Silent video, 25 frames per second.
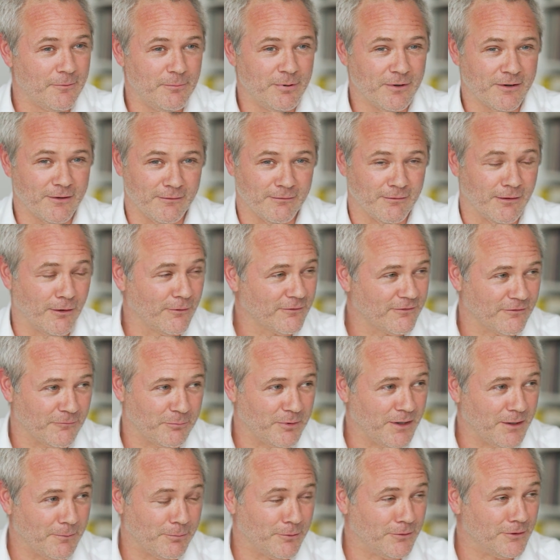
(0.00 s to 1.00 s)
because lots
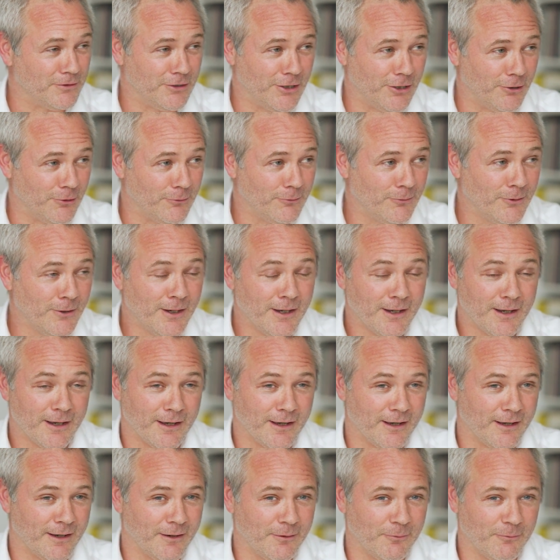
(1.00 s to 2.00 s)
of people knew
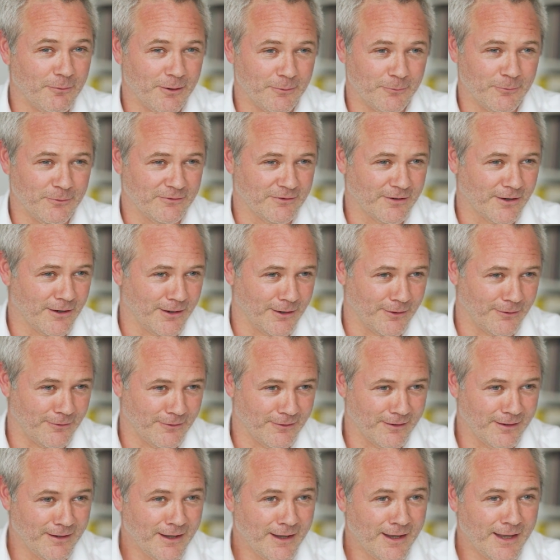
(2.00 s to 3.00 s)
what was going
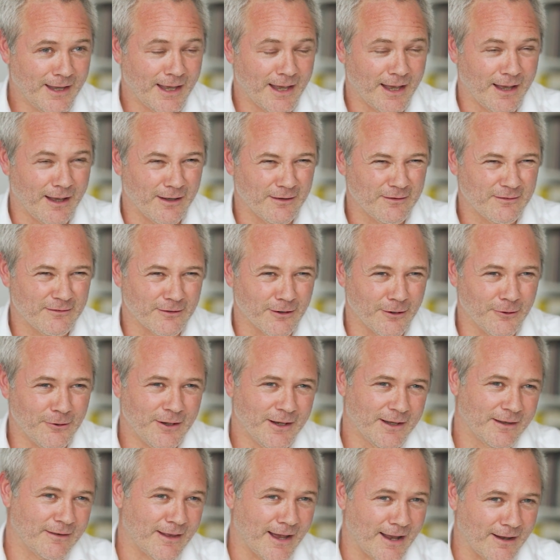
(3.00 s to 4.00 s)
on.
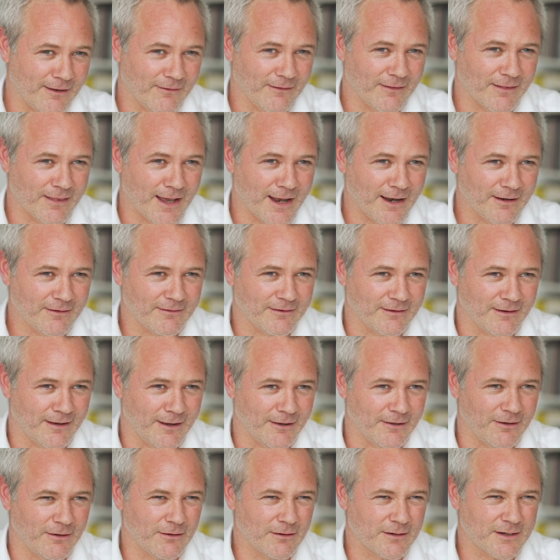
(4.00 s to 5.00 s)
So
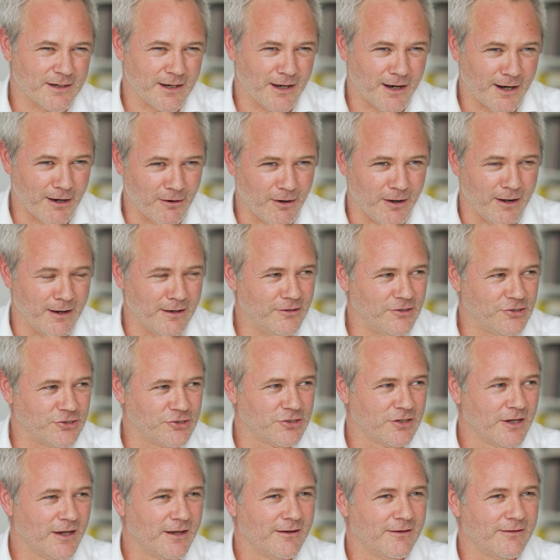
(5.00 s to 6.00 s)
that courage
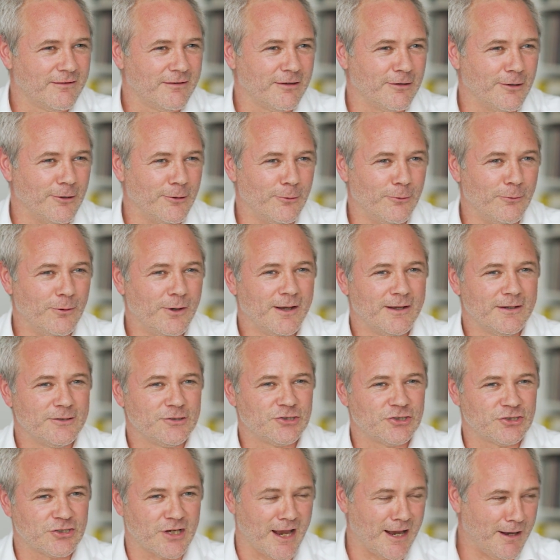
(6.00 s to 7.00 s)
to
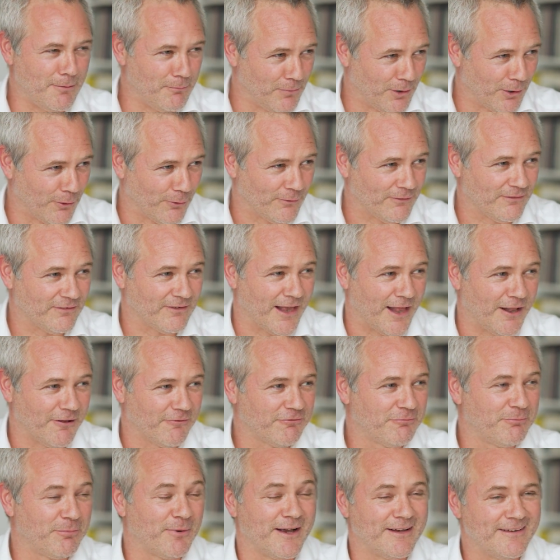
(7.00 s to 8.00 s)
shame
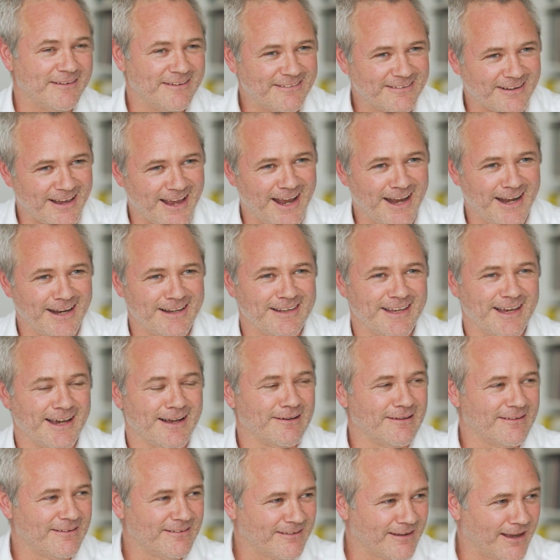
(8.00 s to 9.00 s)
yourself by saying the
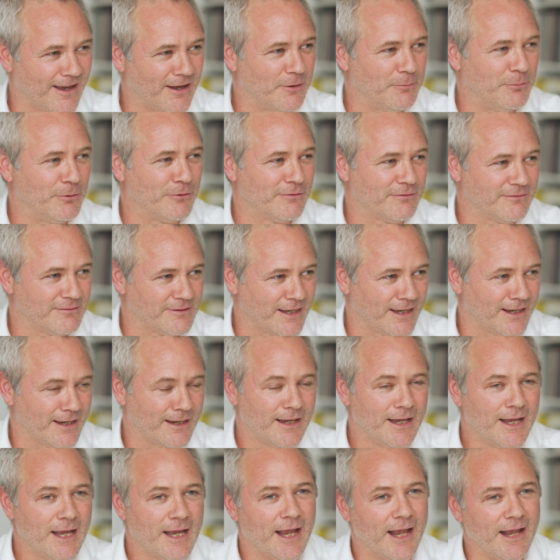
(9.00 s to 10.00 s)
unsayable
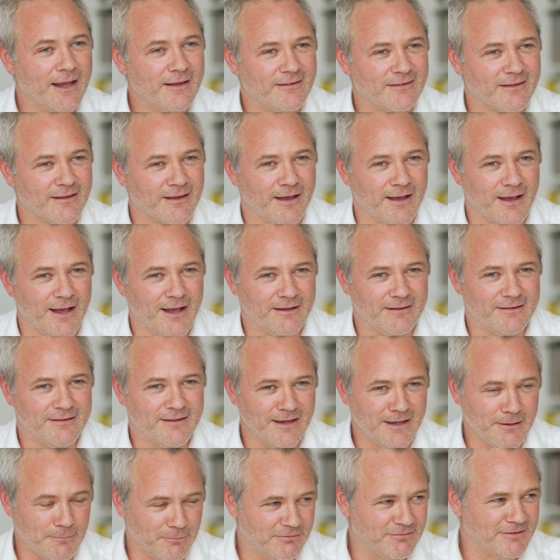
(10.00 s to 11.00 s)
thing is a
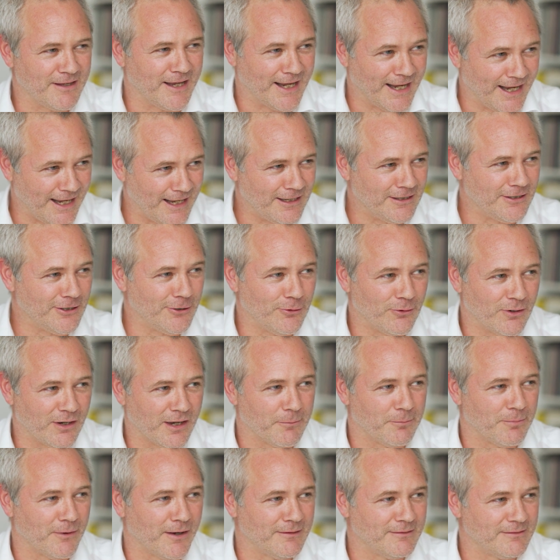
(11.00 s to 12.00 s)
deep thing in
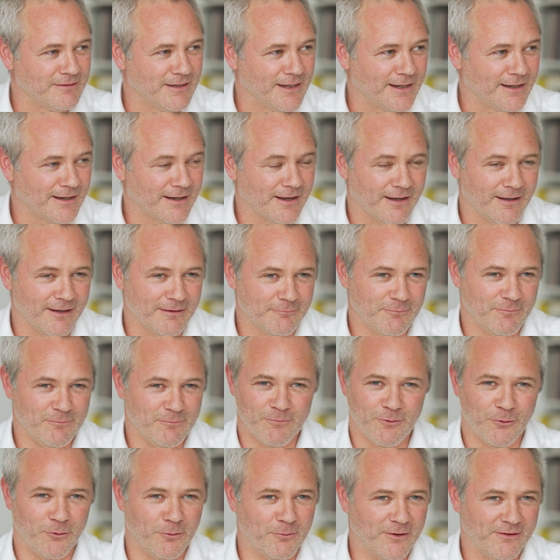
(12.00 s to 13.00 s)
UKIP, I think.
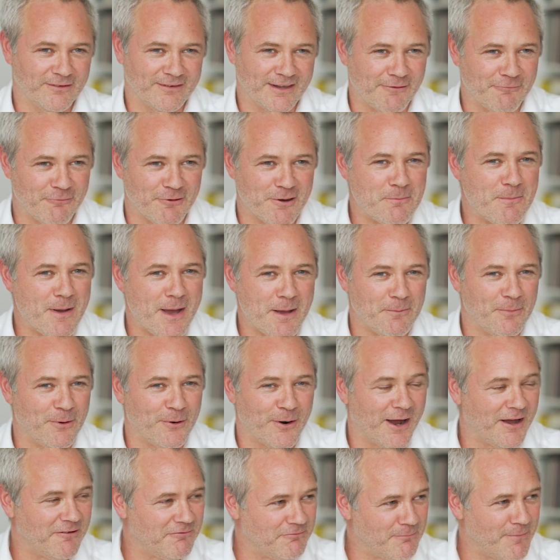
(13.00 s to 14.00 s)
Almost every
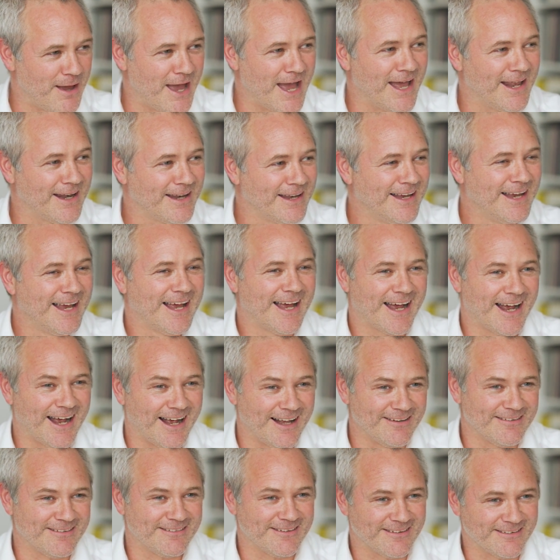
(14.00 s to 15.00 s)
member I've met
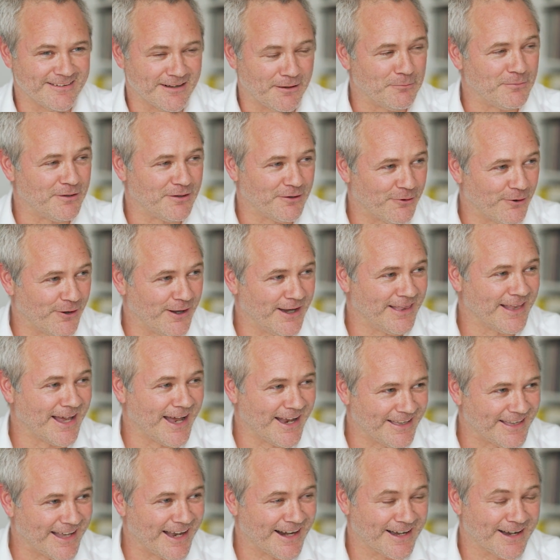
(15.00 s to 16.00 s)
has, to some degree,
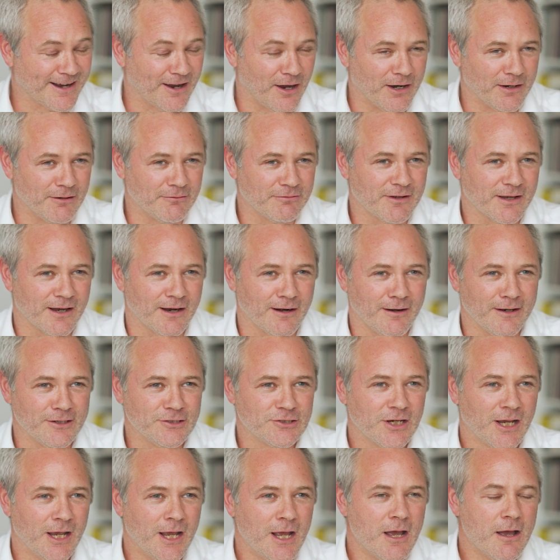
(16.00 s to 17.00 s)
that kind of
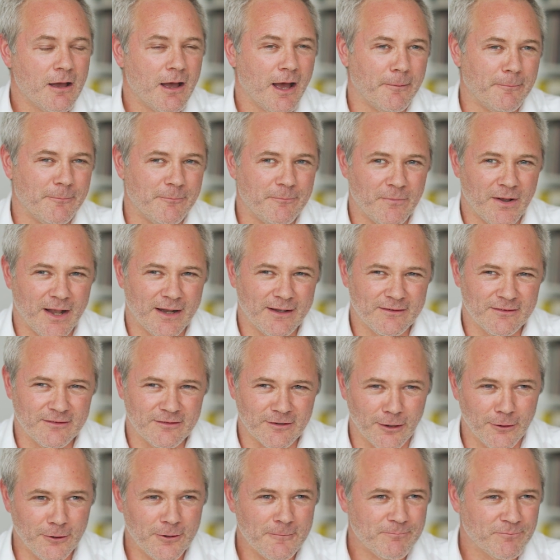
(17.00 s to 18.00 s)
courage.
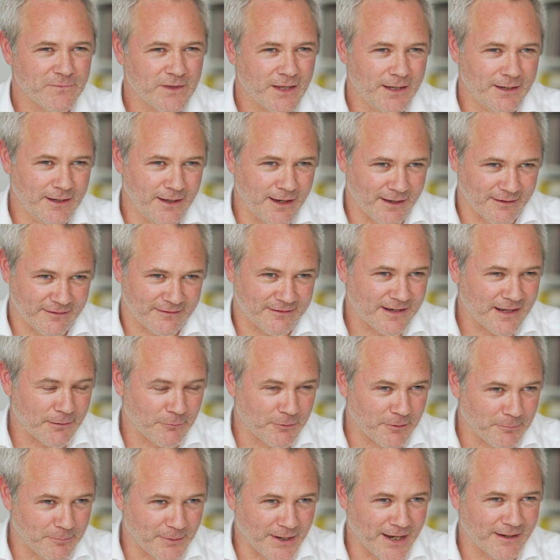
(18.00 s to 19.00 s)
So yes,
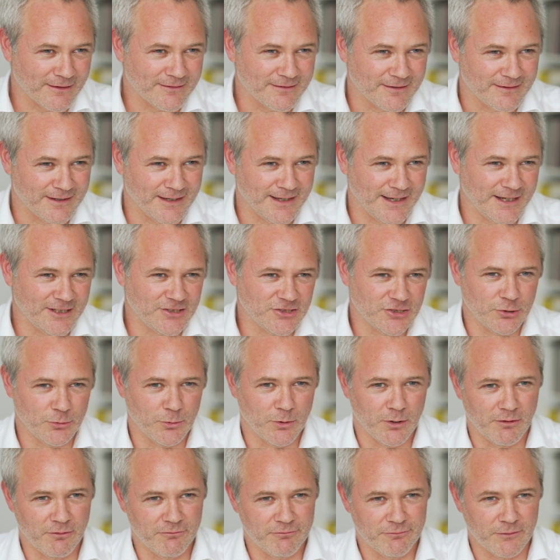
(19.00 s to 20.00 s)
coming back to the
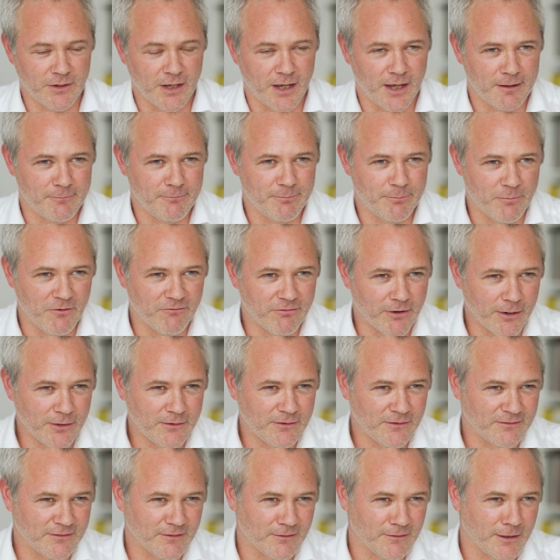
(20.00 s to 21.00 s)
issue of
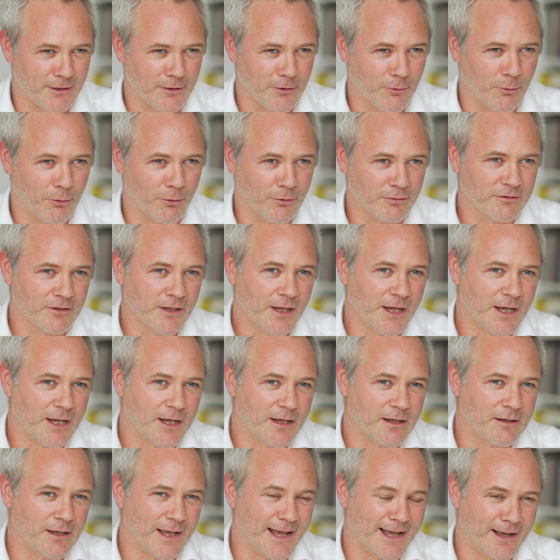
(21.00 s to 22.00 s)
voters in the North
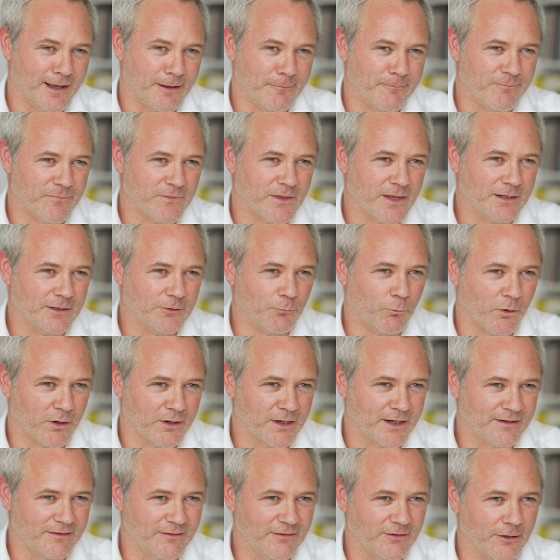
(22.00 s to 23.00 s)

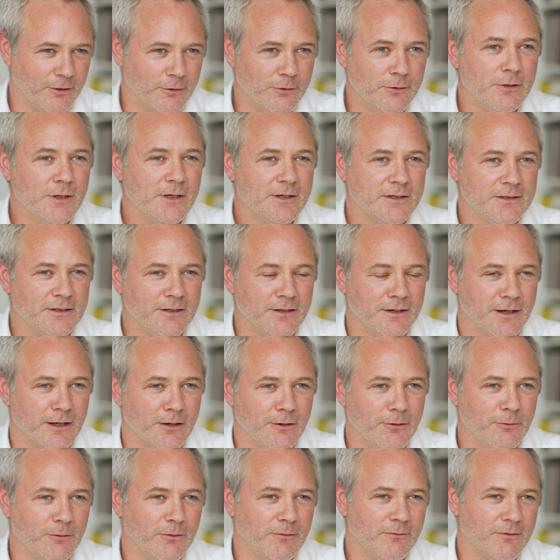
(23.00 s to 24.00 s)
wanting to,
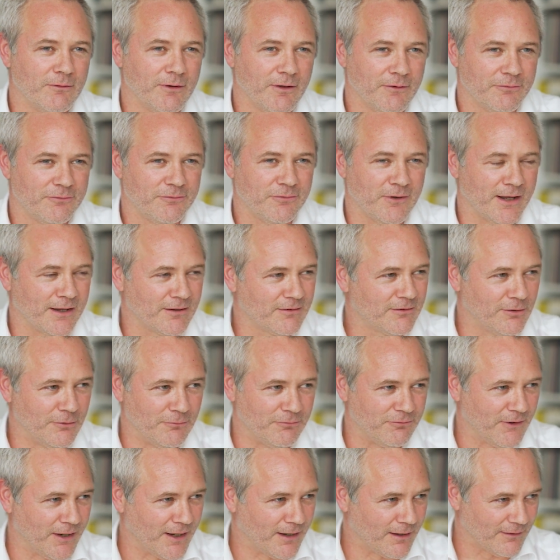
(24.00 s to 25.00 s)
flick
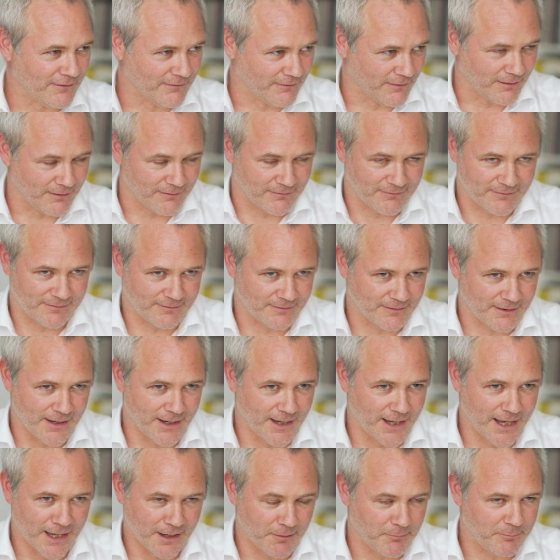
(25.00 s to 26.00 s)
2 fingers at
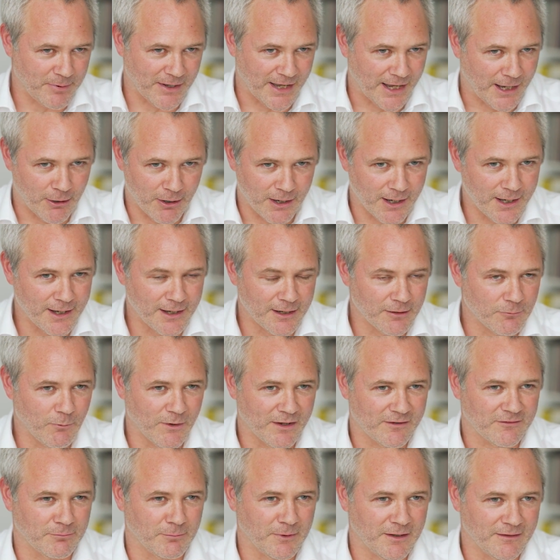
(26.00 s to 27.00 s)
power at
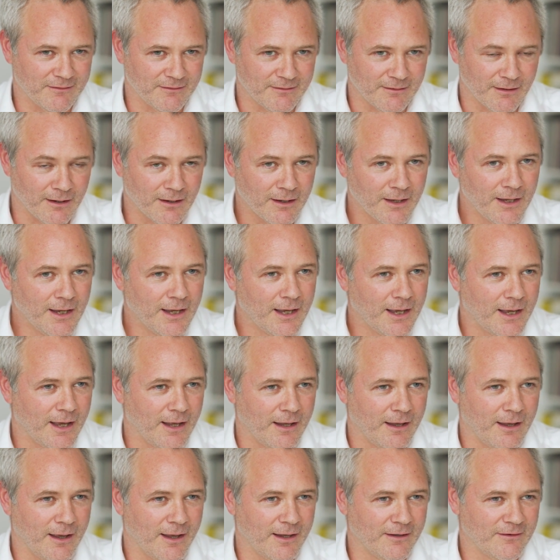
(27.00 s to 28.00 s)
Westminster
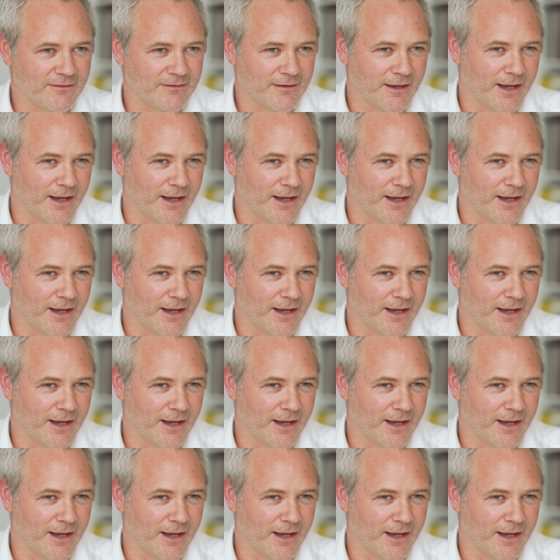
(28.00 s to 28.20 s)
and